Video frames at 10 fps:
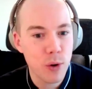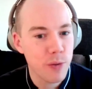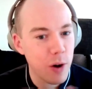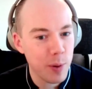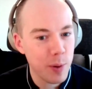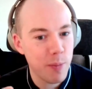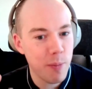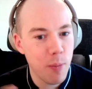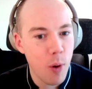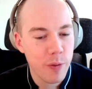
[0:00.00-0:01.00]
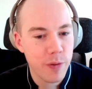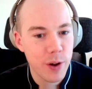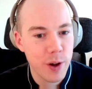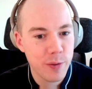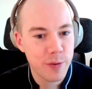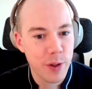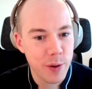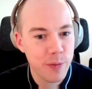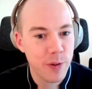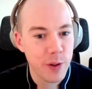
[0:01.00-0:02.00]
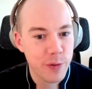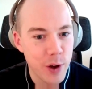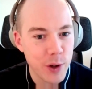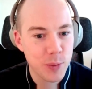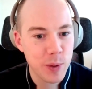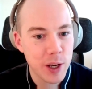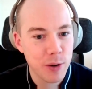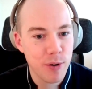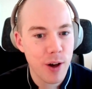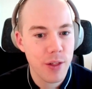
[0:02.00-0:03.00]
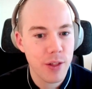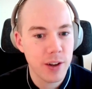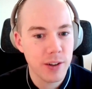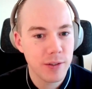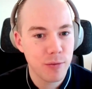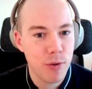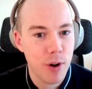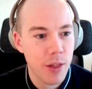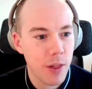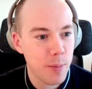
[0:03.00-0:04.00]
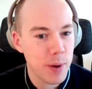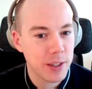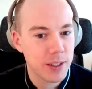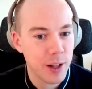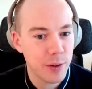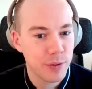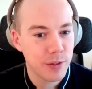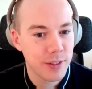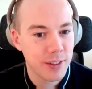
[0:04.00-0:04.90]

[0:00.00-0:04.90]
know if that would be more for, for the for the first speaker rather than rather than myself.